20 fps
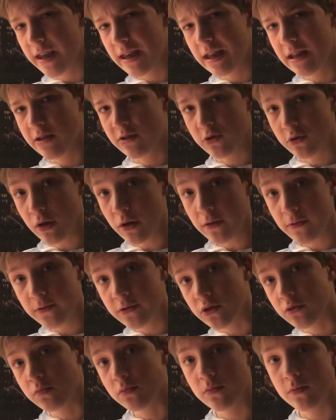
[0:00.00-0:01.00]
He
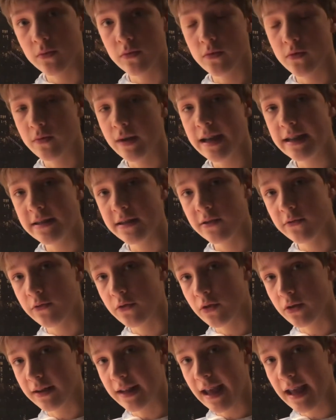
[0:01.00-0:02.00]
drove some
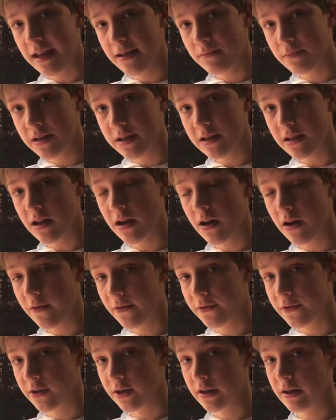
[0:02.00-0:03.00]
races for Dams
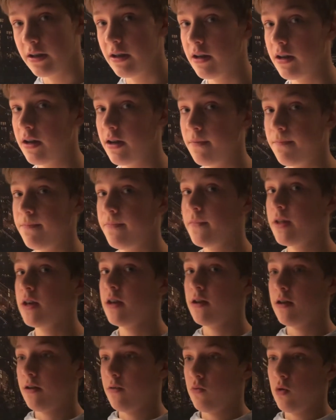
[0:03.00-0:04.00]
after
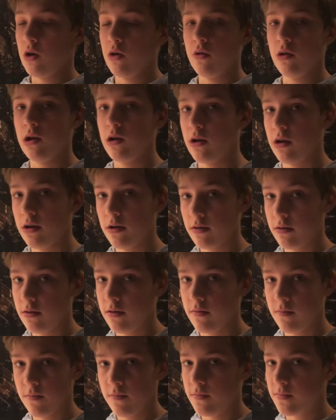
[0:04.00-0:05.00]
a
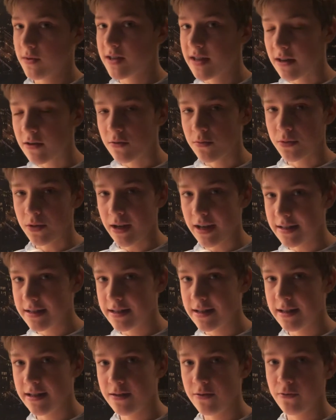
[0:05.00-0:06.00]
terrible
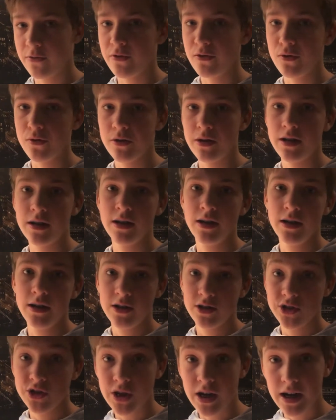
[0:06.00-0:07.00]
accident for
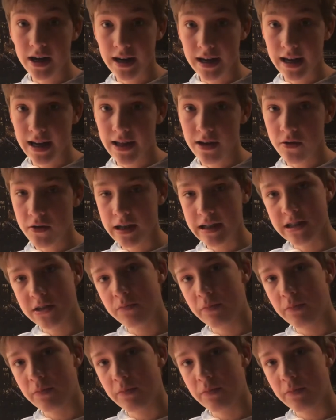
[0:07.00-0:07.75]
Jean Galel at